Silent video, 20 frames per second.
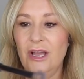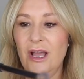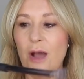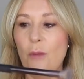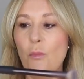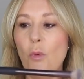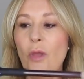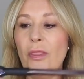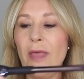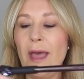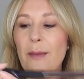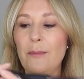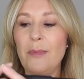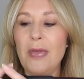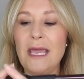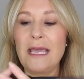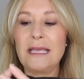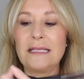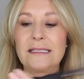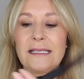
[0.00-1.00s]
And what that
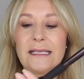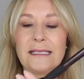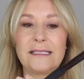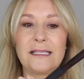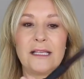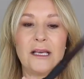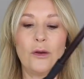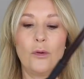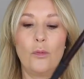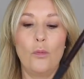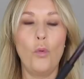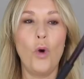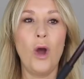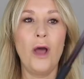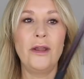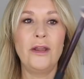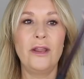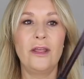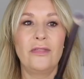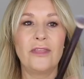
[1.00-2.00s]
means is that
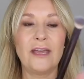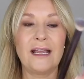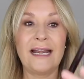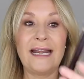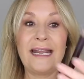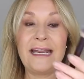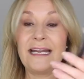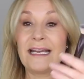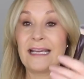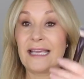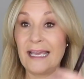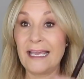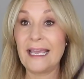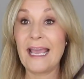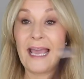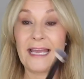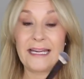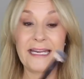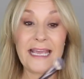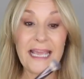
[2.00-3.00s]
one, the cleaner can
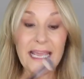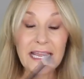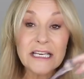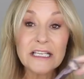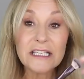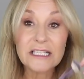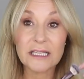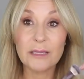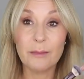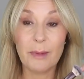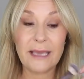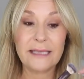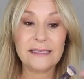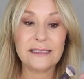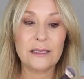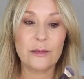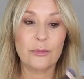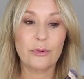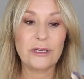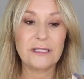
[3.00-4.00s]
get into the
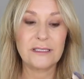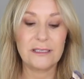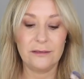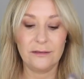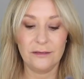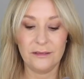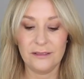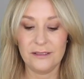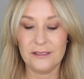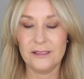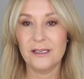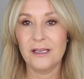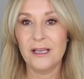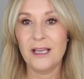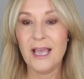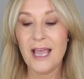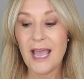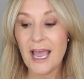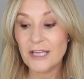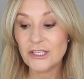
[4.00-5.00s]
base of the bristles,
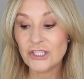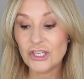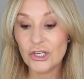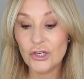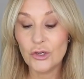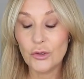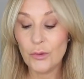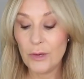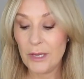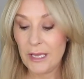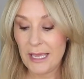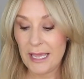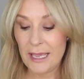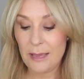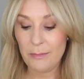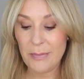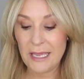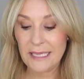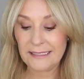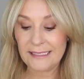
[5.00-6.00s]
and two,
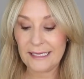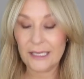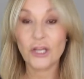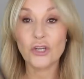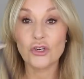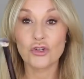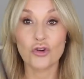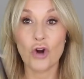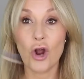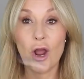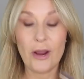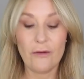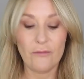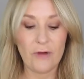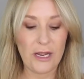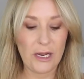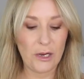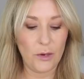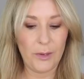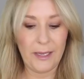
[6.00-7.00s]
it means it can dry
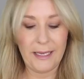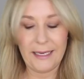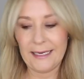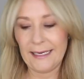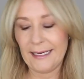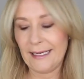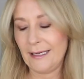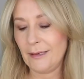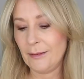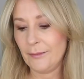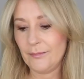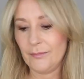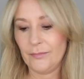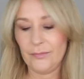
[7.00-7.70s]
really quickly.